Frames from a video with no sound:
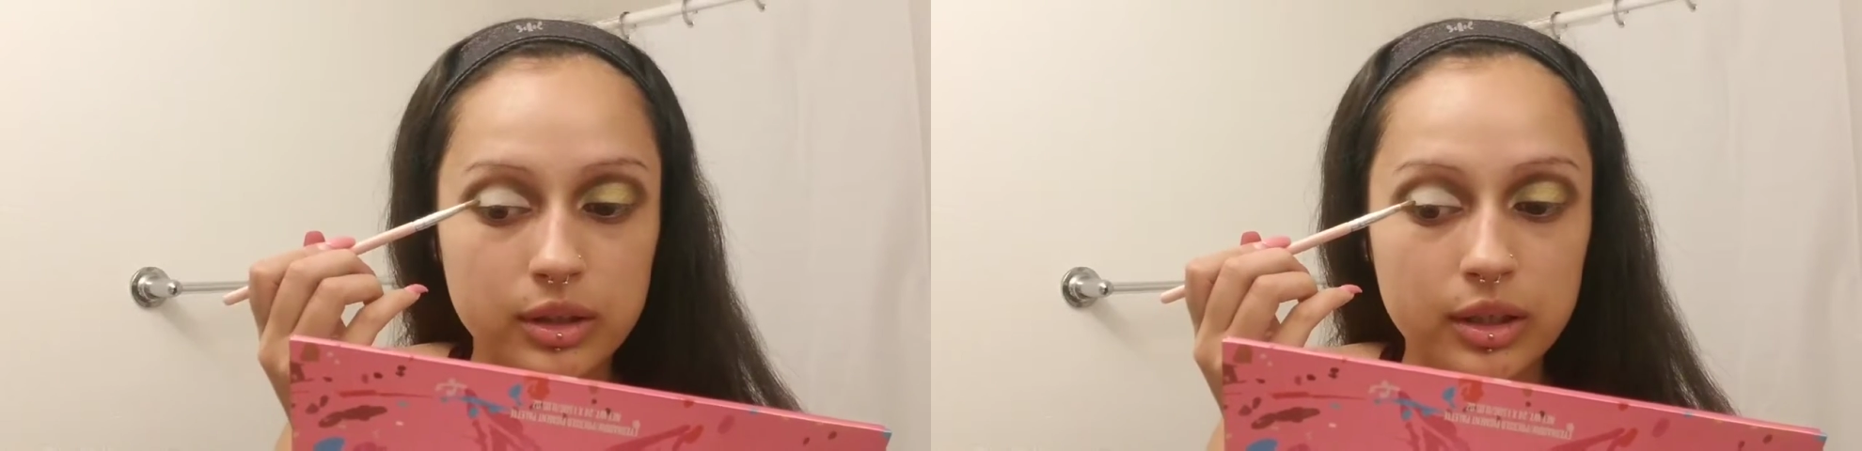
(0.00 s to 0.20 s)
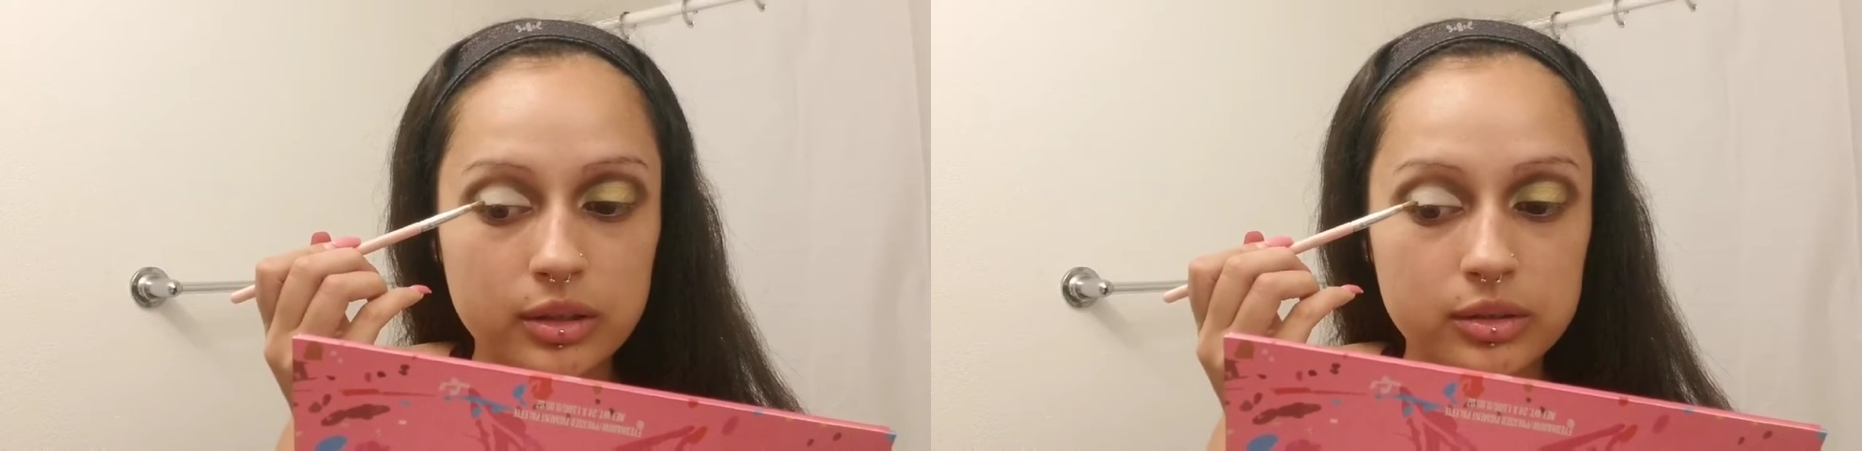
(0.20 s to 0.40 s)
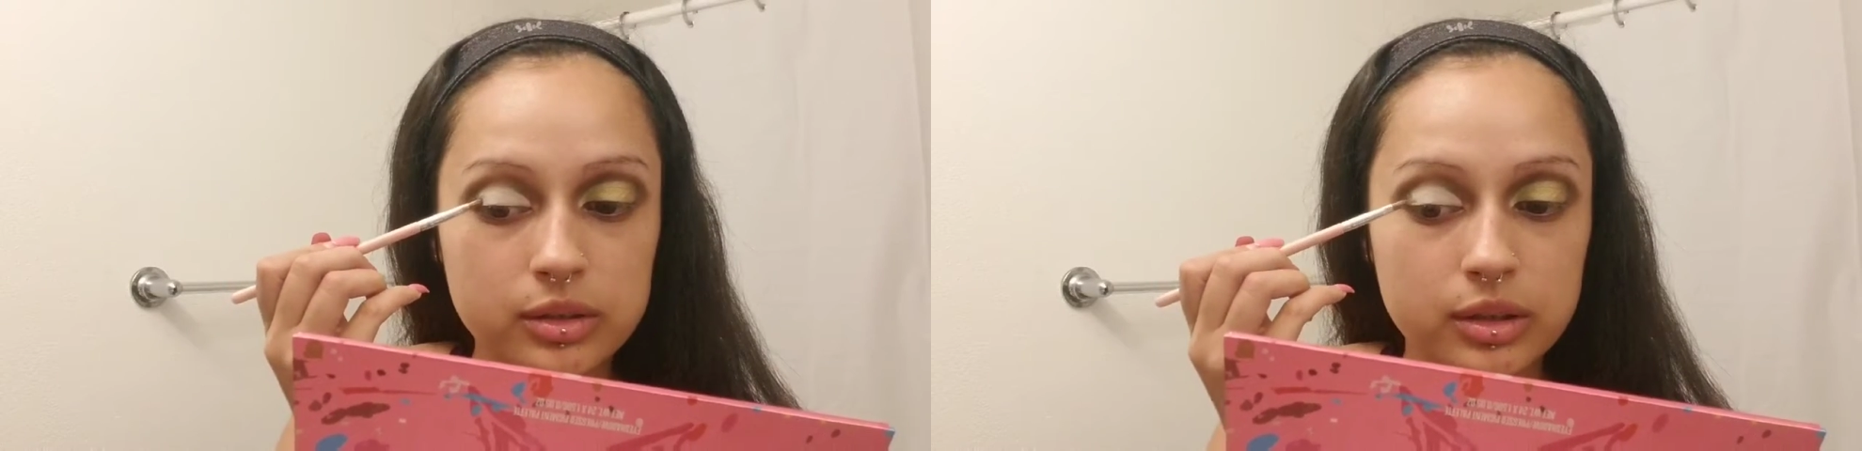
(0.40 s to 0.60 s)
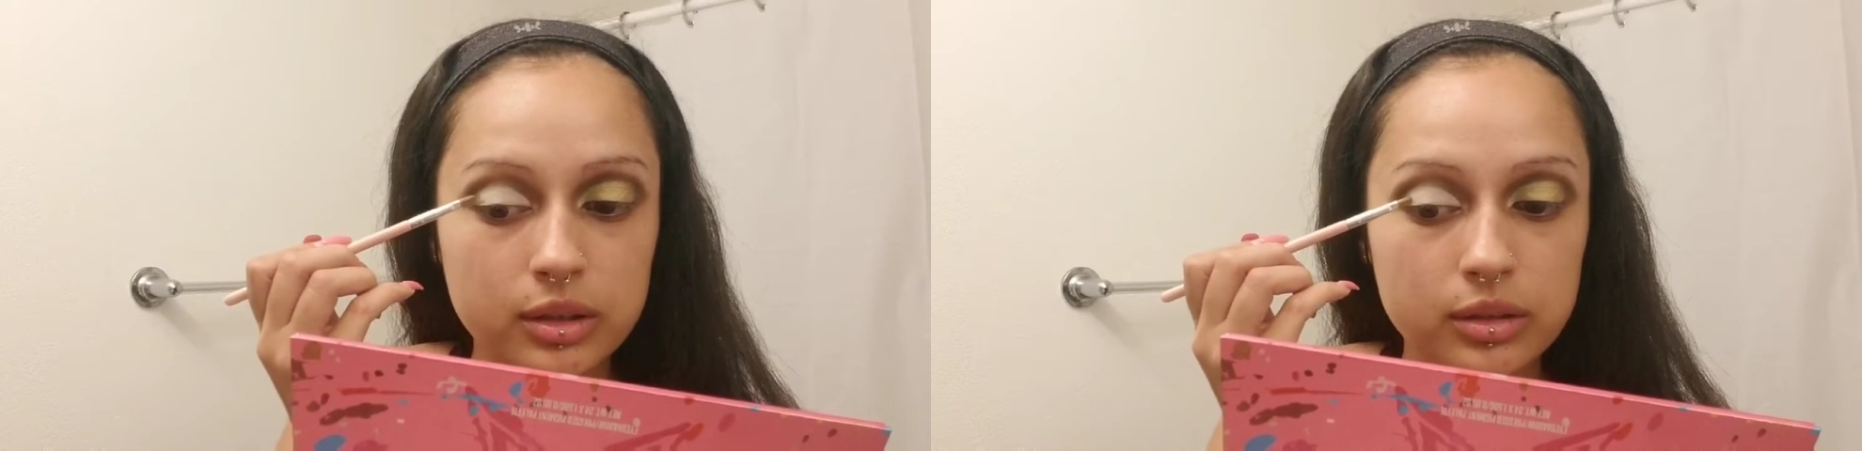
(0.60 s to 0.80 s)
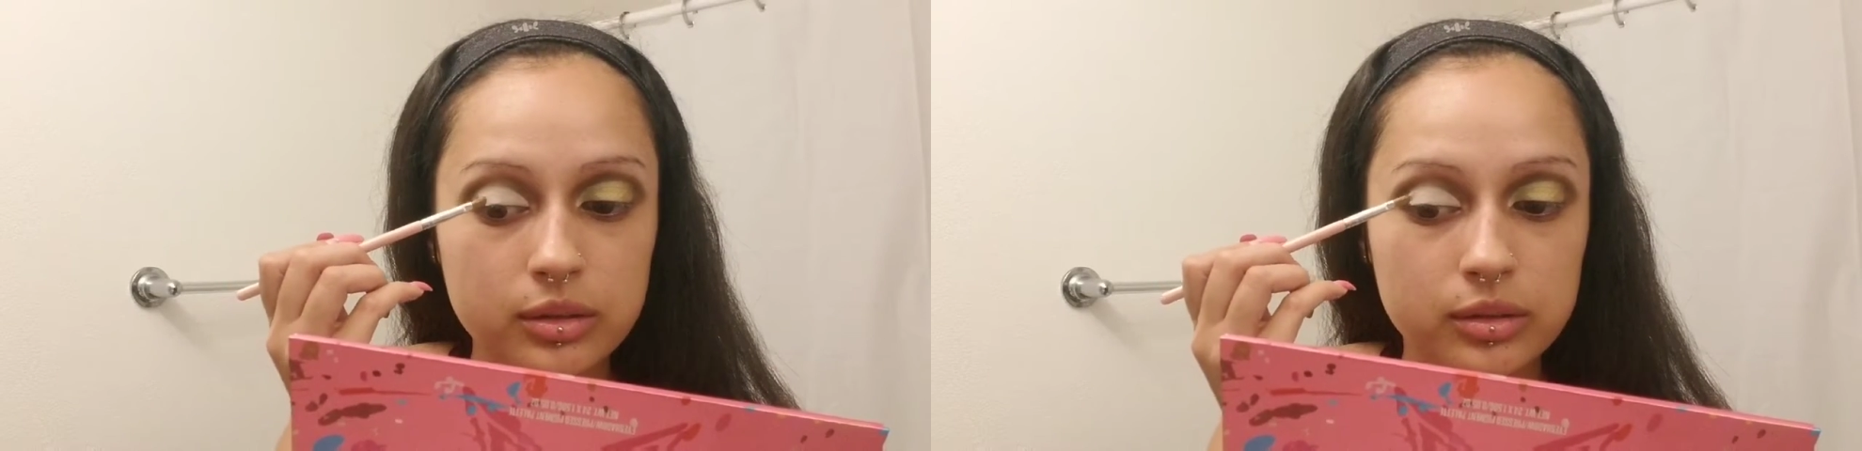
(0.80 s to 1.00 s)
the
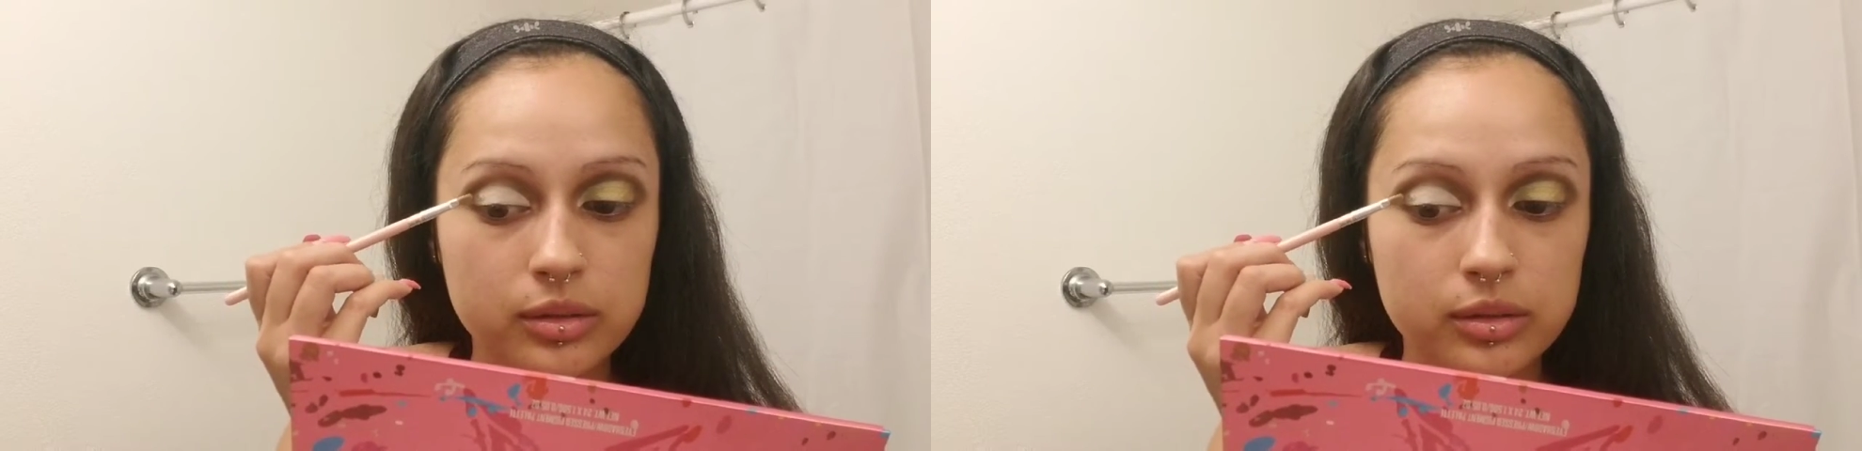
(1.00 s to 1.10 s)
outside.